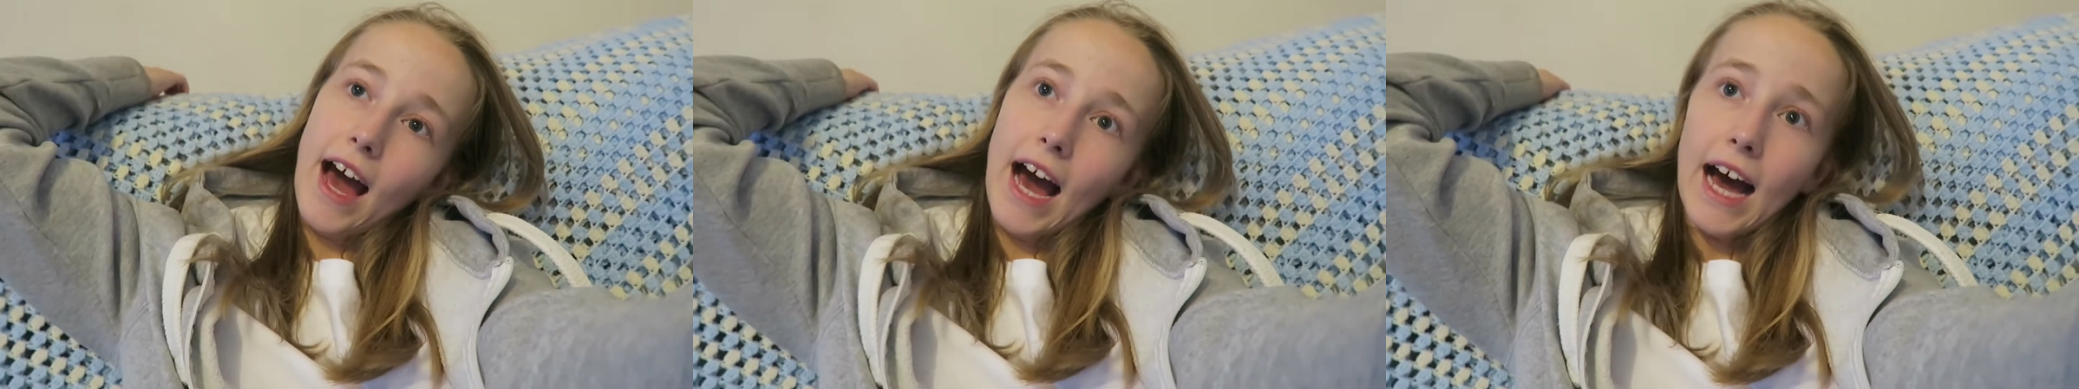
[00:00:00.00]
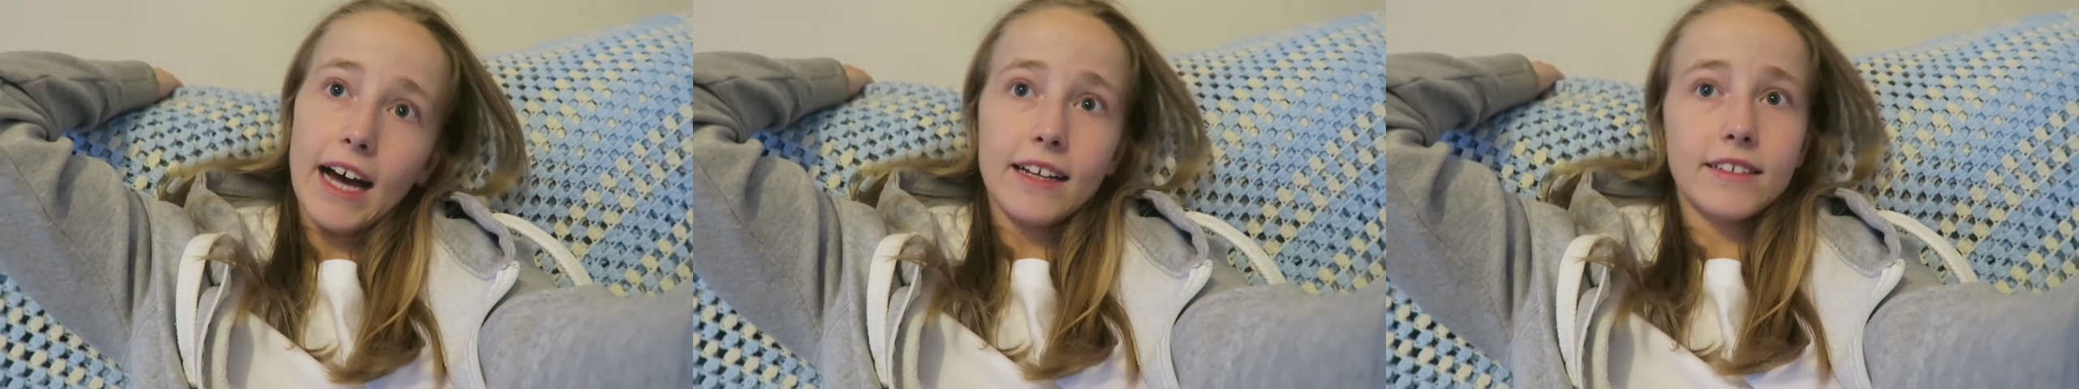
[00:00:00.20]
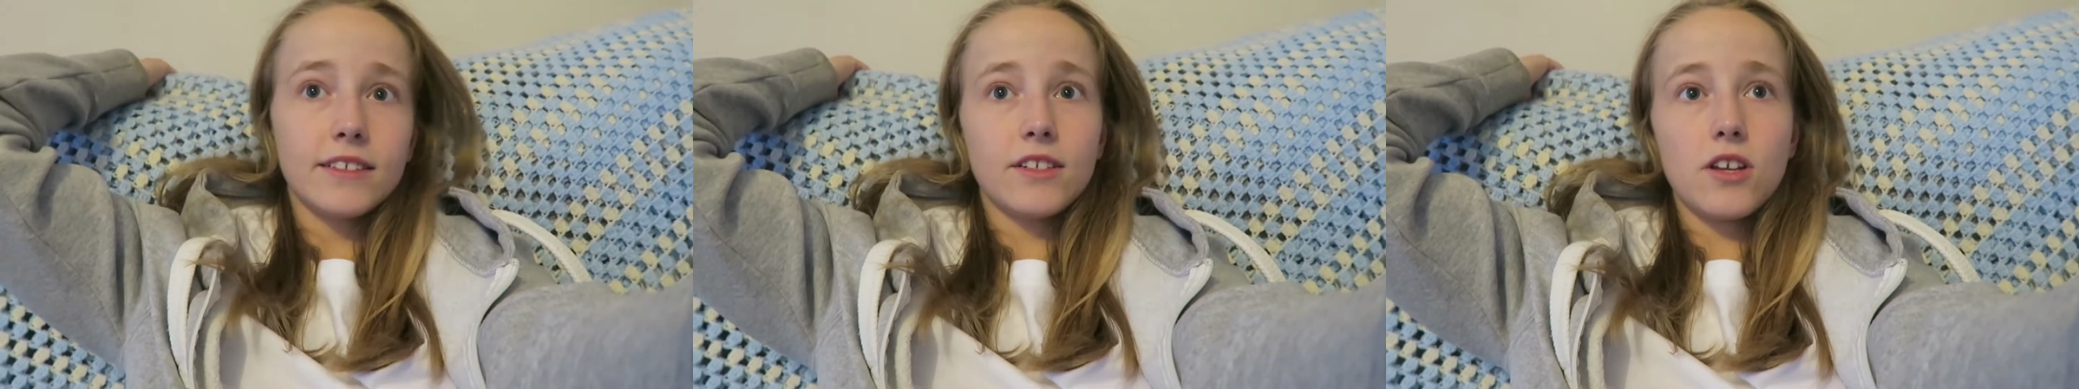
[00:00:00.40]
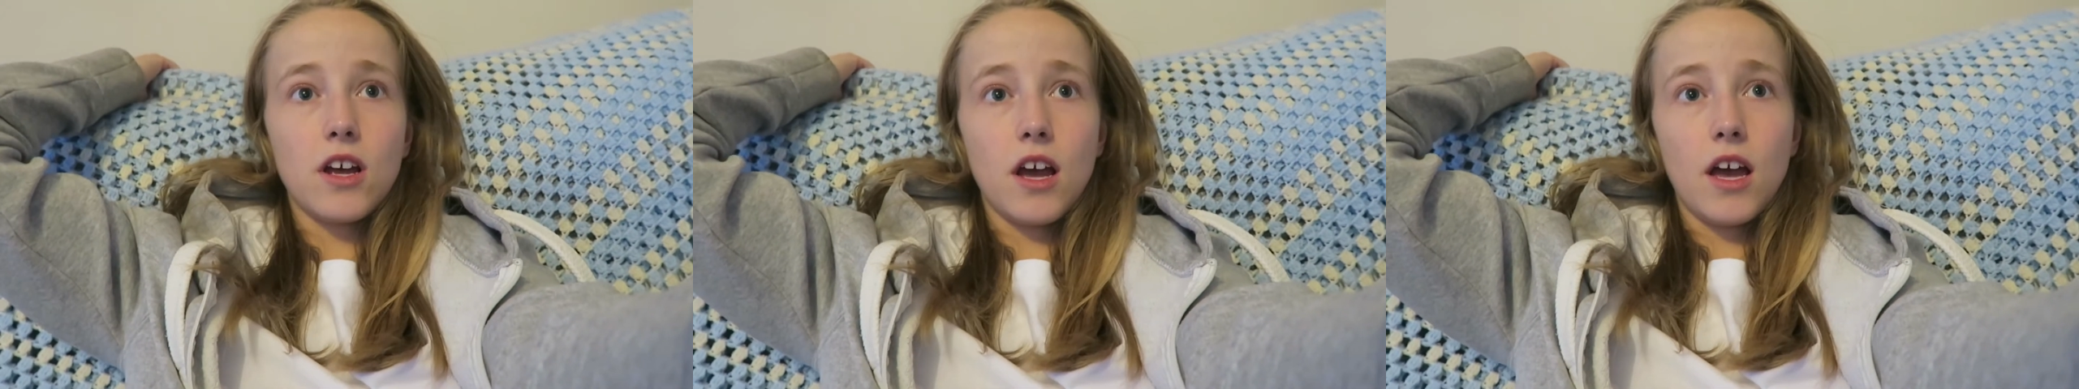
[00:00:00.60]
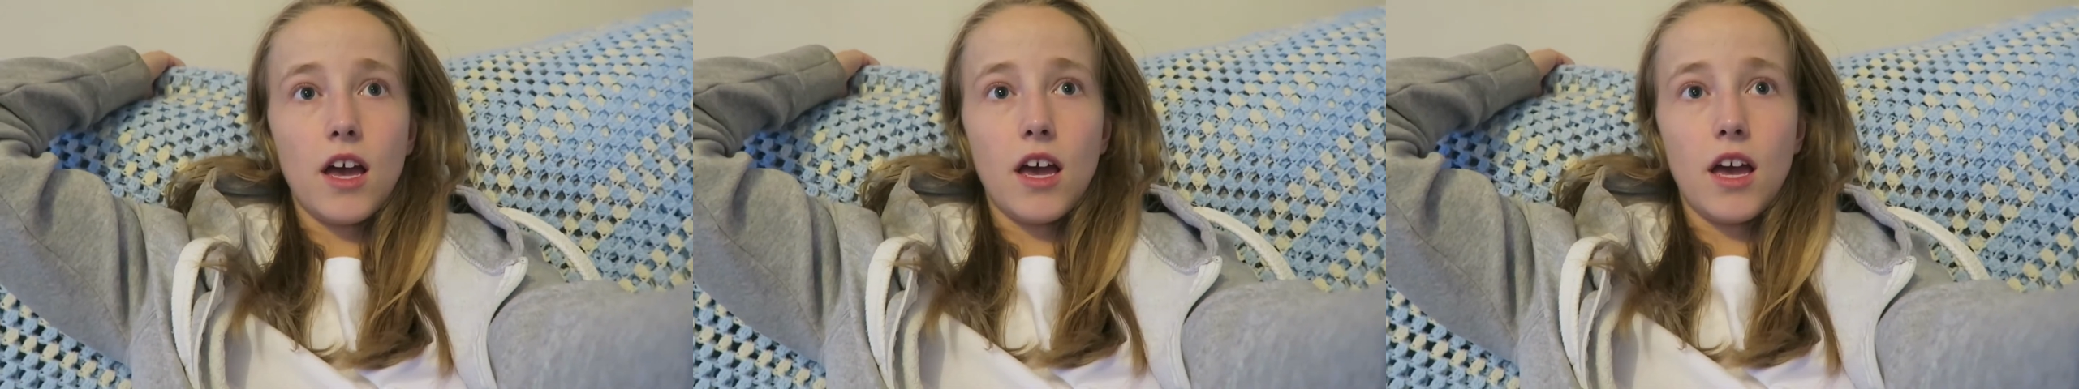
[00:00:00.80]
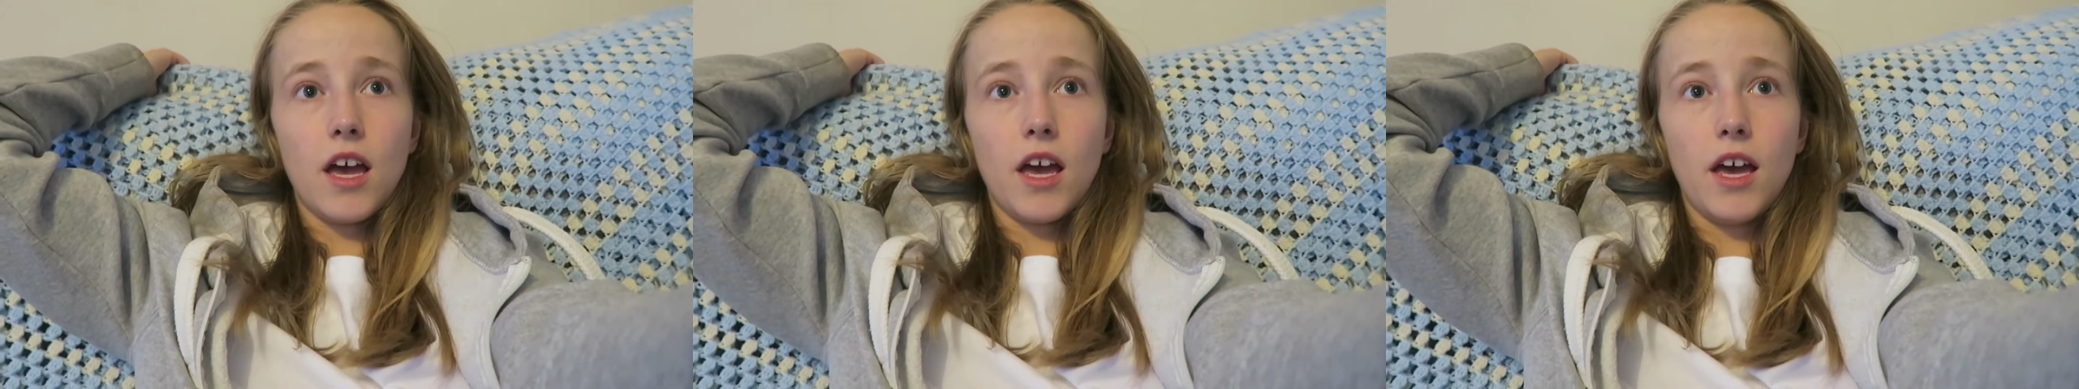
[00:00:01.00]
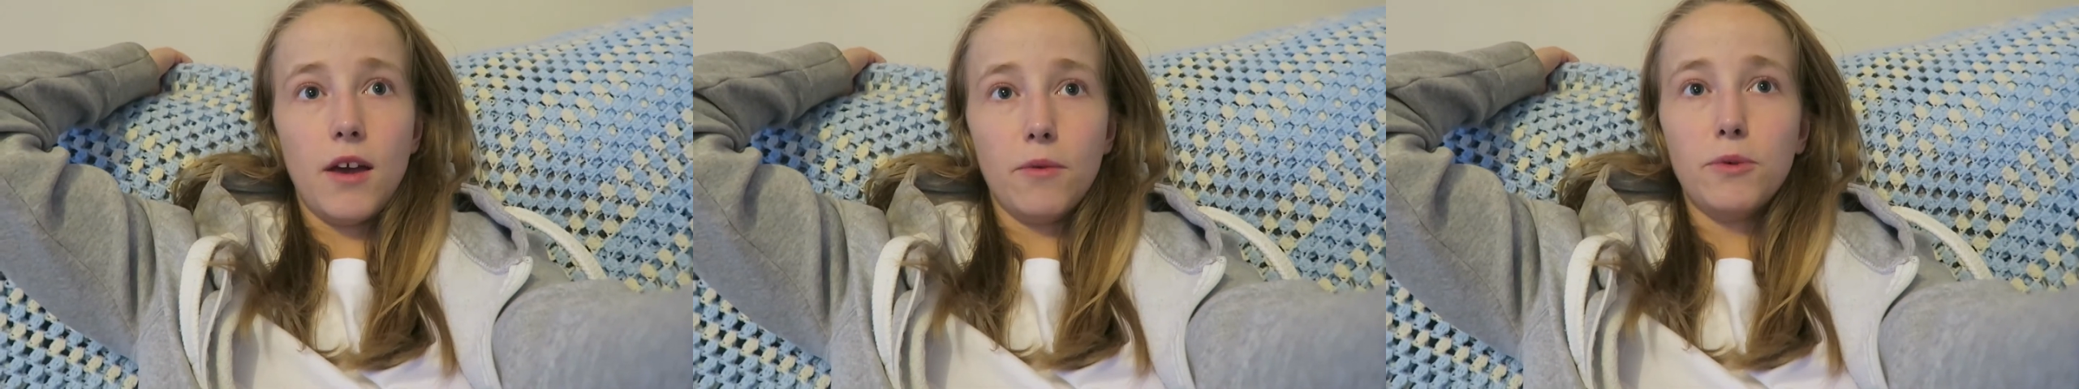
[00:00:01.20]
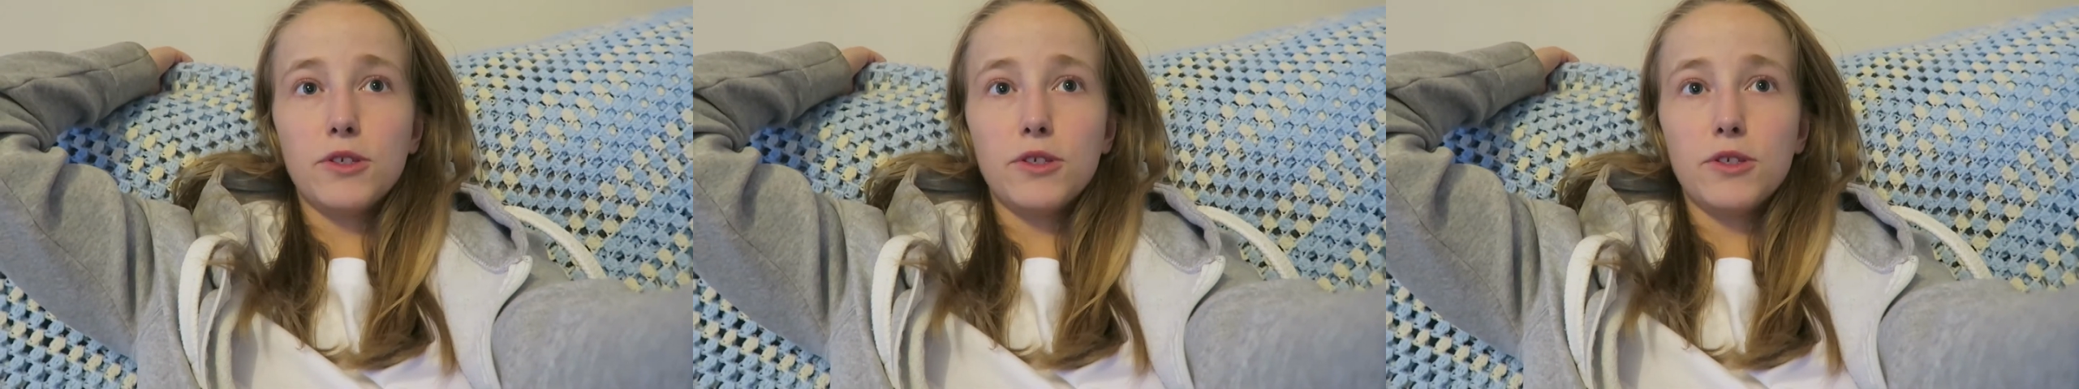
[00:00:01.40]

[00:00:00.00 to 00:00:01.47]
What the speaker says: And it